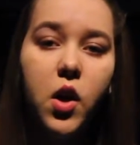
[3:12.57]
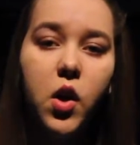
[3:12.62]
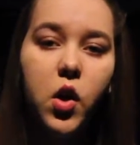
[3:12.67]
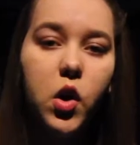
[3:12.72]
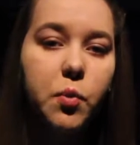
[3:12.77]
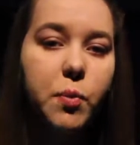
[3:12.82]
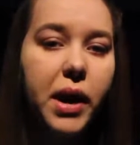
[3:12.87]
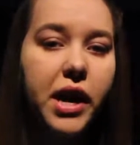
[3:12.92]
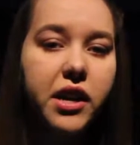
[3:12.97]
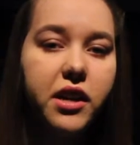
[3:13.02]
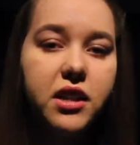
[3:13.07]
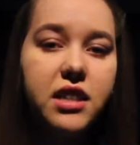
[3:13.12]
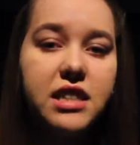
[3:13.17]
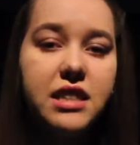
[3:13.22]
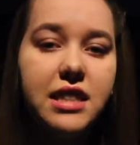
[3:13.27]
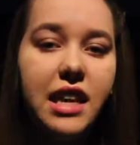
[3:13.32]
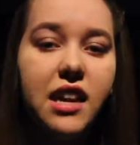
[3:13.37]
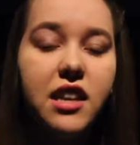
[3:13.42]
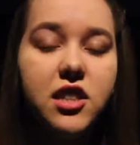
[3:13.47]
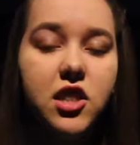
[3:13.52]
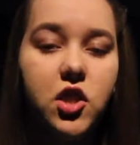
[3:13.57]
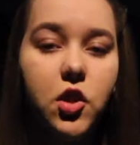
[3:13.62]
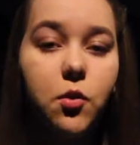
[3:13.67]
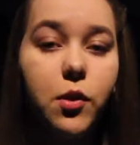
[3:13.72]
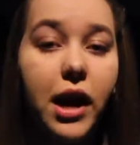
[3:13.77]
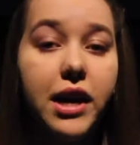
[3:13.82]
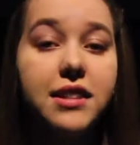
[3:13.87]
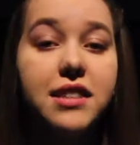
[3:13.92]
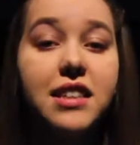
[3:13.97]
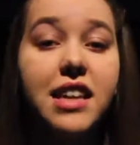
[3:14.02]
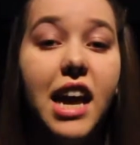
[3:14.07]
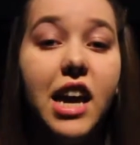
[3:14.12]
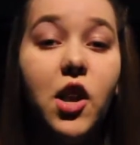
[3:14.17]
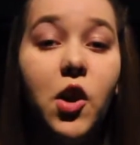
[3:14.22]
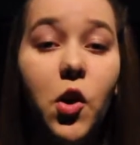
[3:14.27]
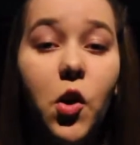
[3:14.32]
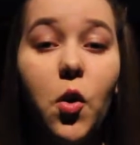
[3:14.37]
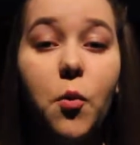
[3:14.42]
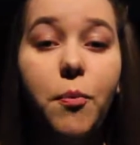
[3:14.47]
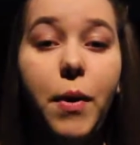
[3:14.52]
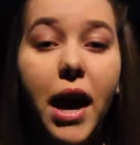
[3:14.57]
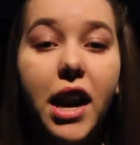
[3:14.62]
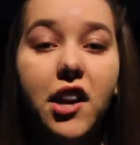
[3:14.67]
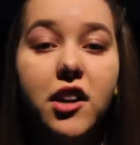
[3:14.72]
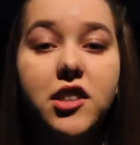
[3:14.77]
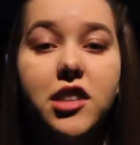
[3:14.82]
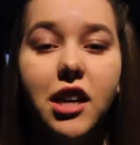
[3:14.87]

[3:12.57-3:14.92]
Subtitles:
Who better to set us to rights again? Who better